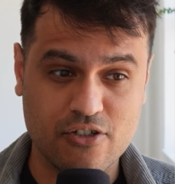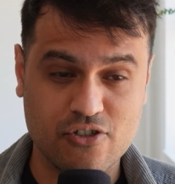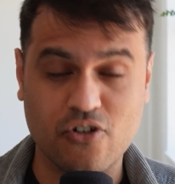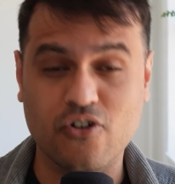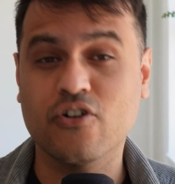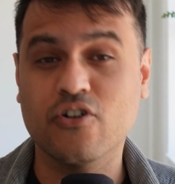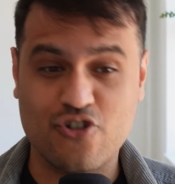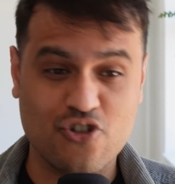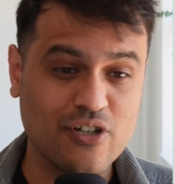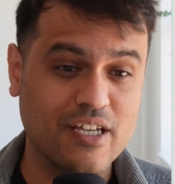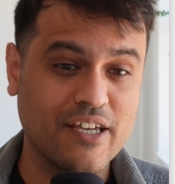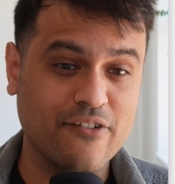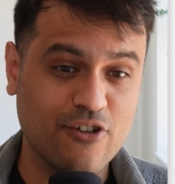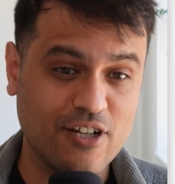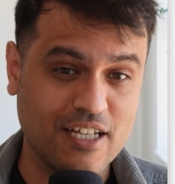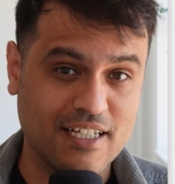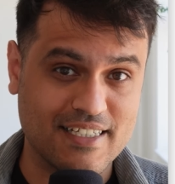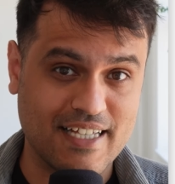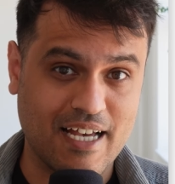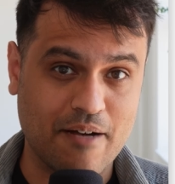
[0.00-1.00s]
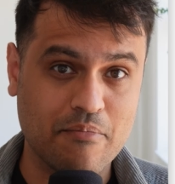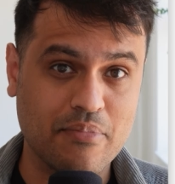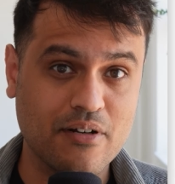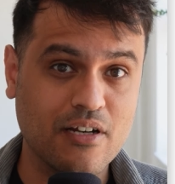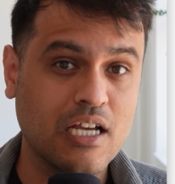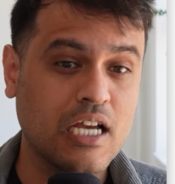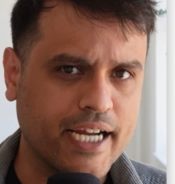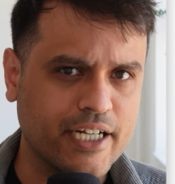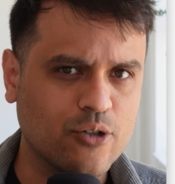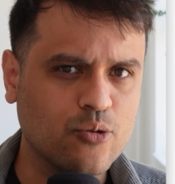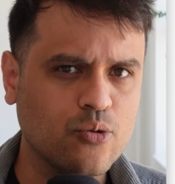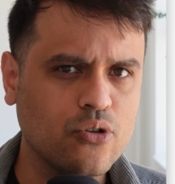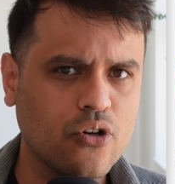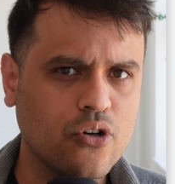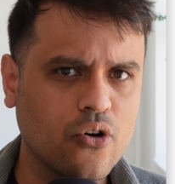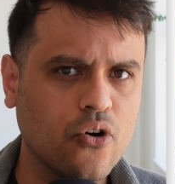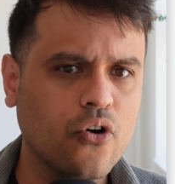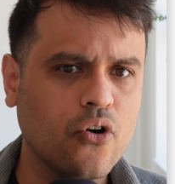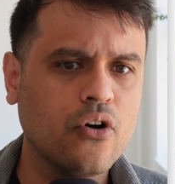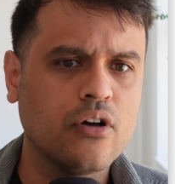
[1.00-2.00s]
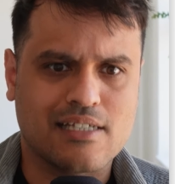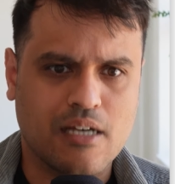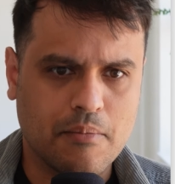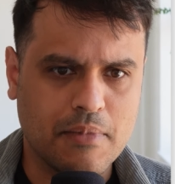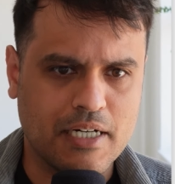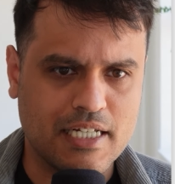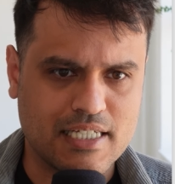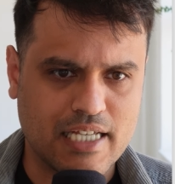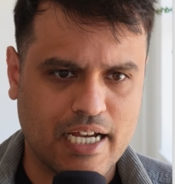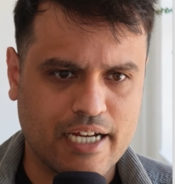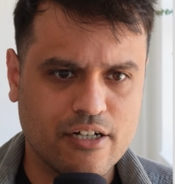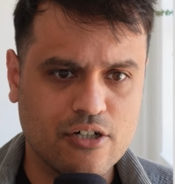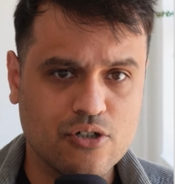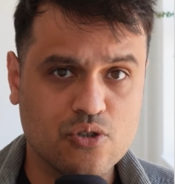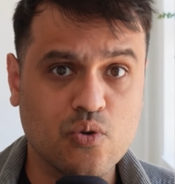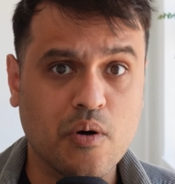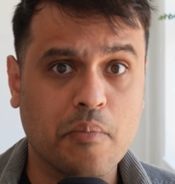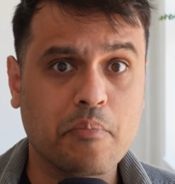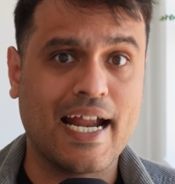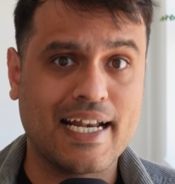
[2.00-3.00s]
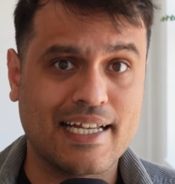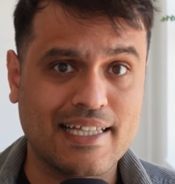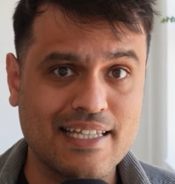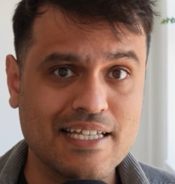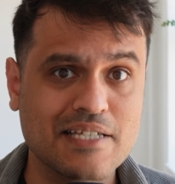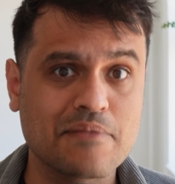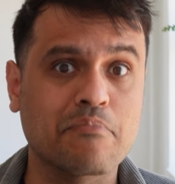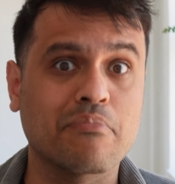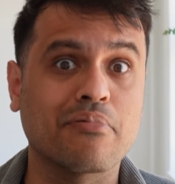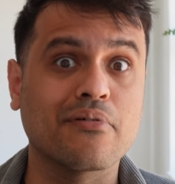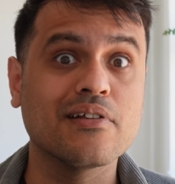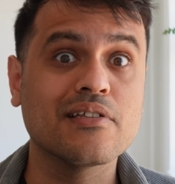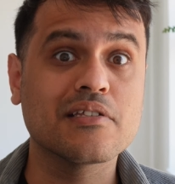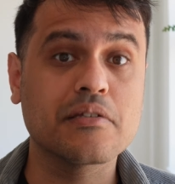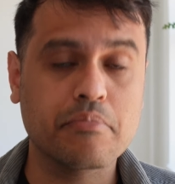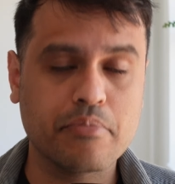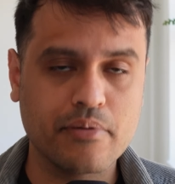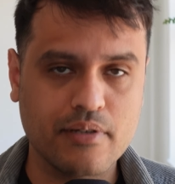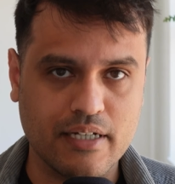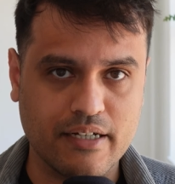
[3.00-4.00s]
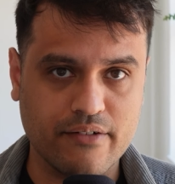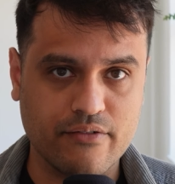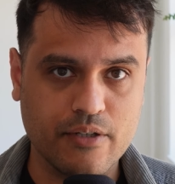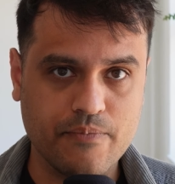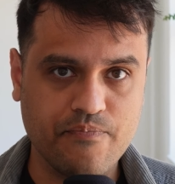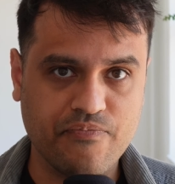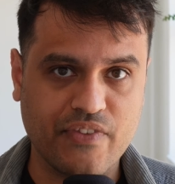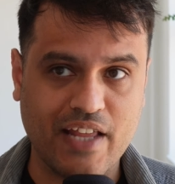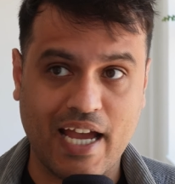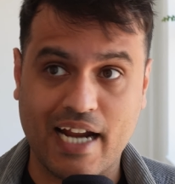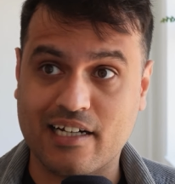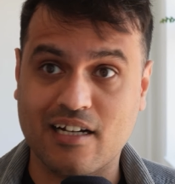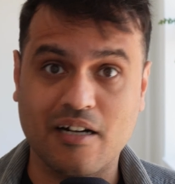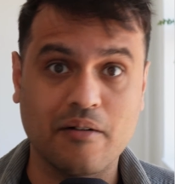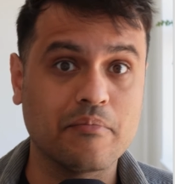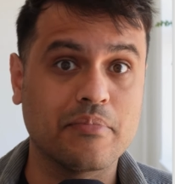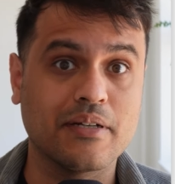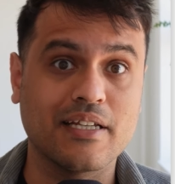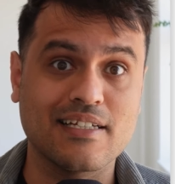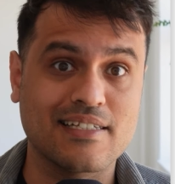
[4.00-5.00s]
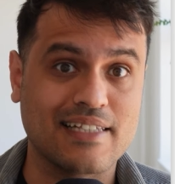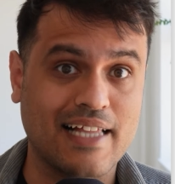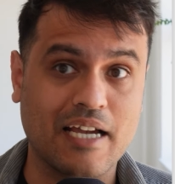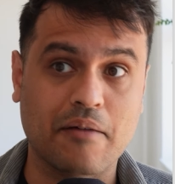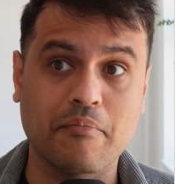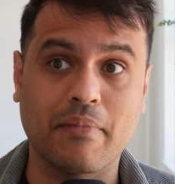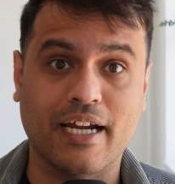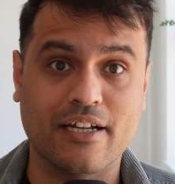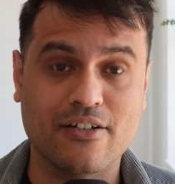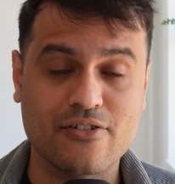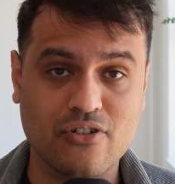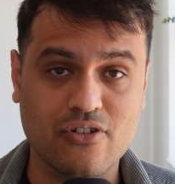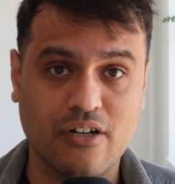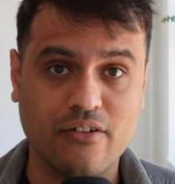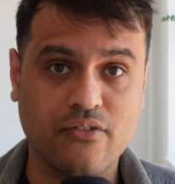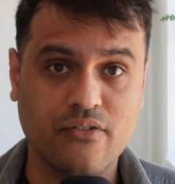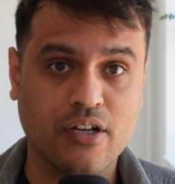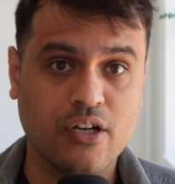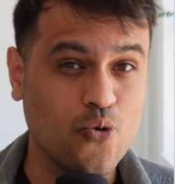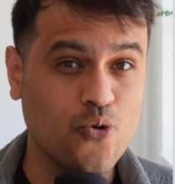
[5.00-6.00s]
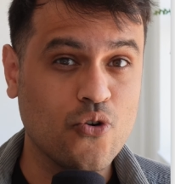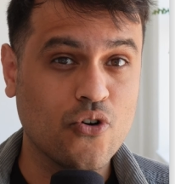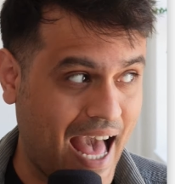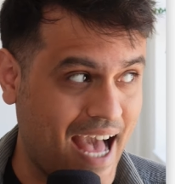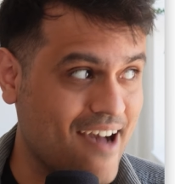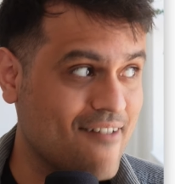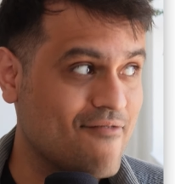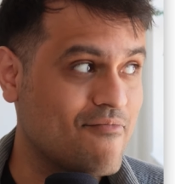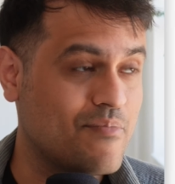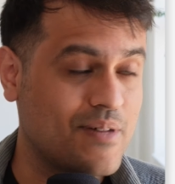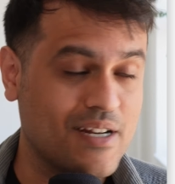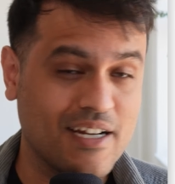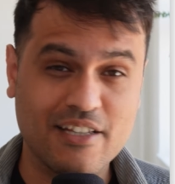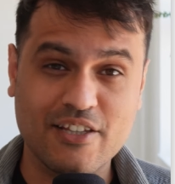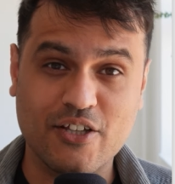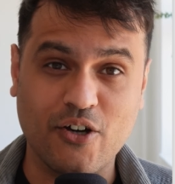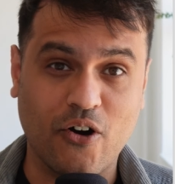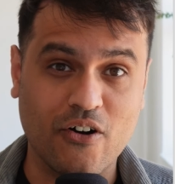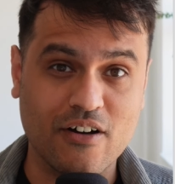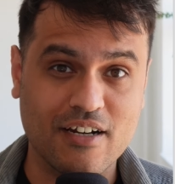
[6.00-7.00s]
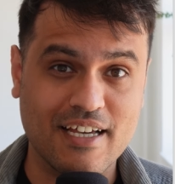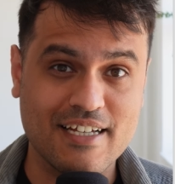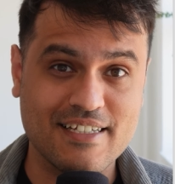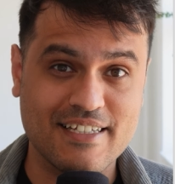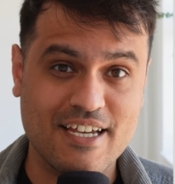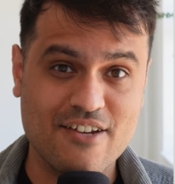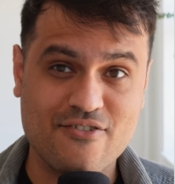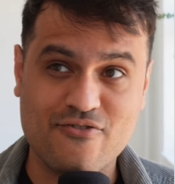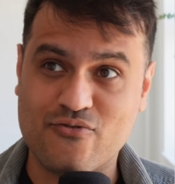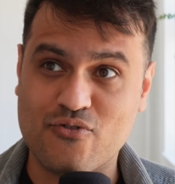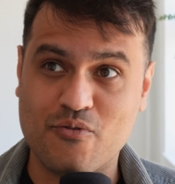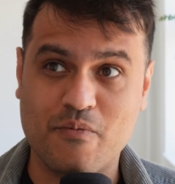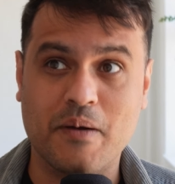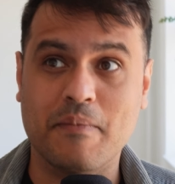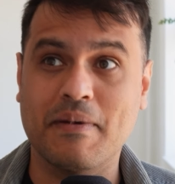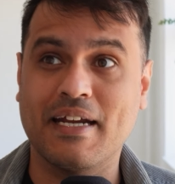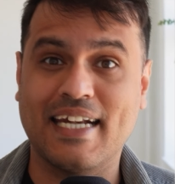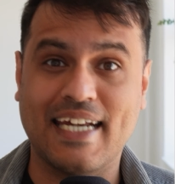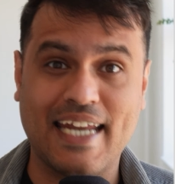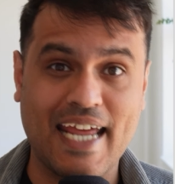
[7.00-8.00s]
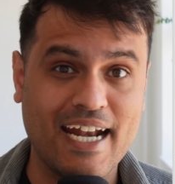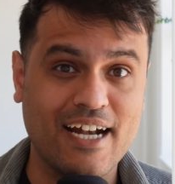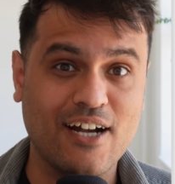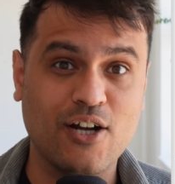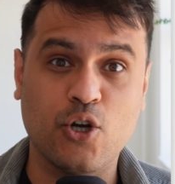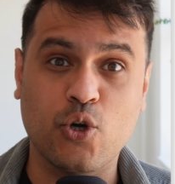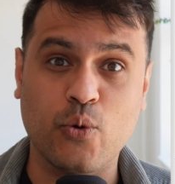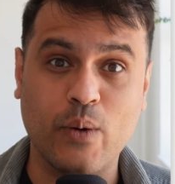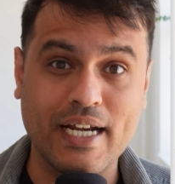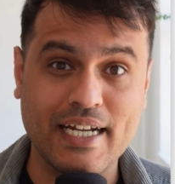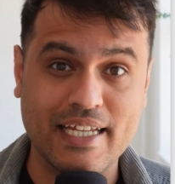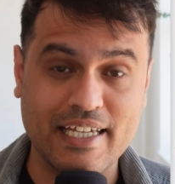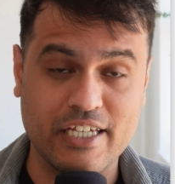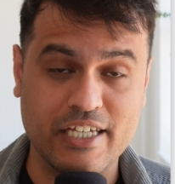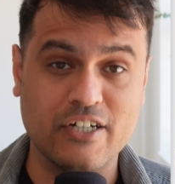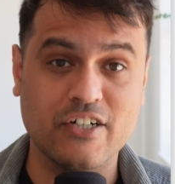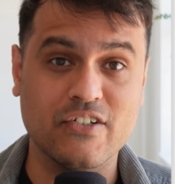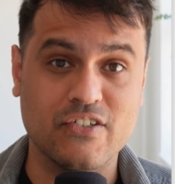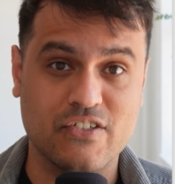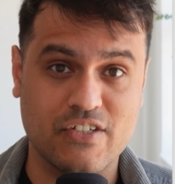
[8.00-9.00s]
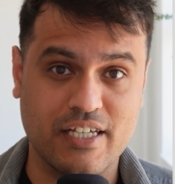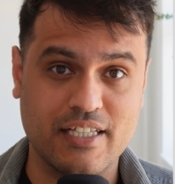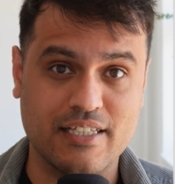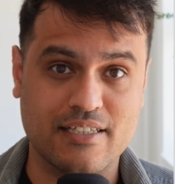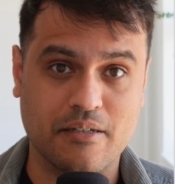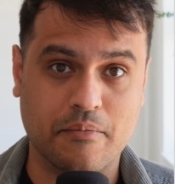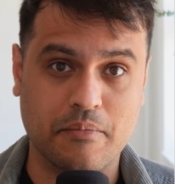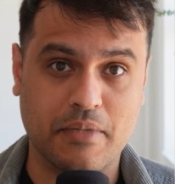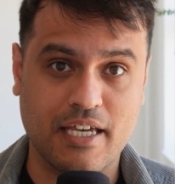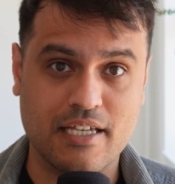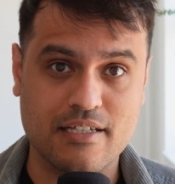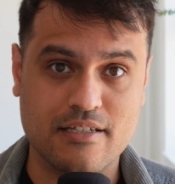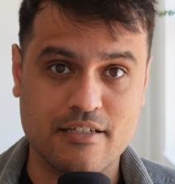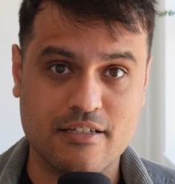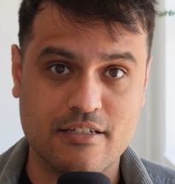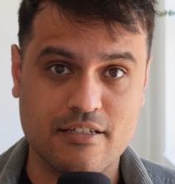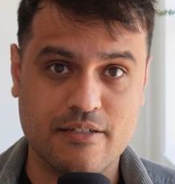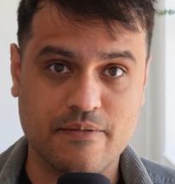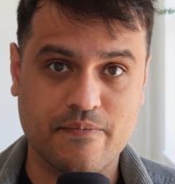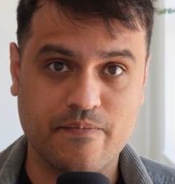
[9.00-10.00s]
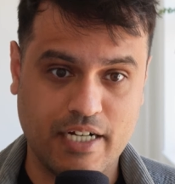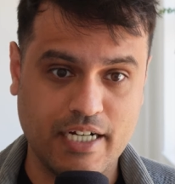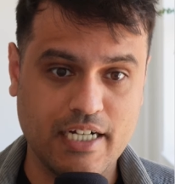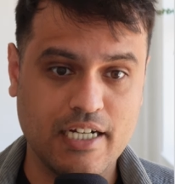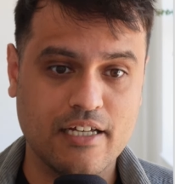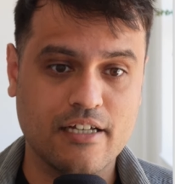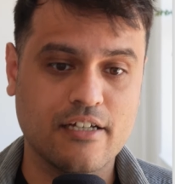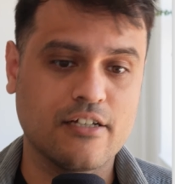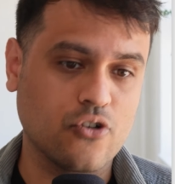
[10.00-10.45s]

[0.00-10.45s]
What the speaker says: So just to give you an example, I do know some designers who are at this principal level at companies like Microsoft who have been at the organization for maybe 10, 20 years in some cases, right?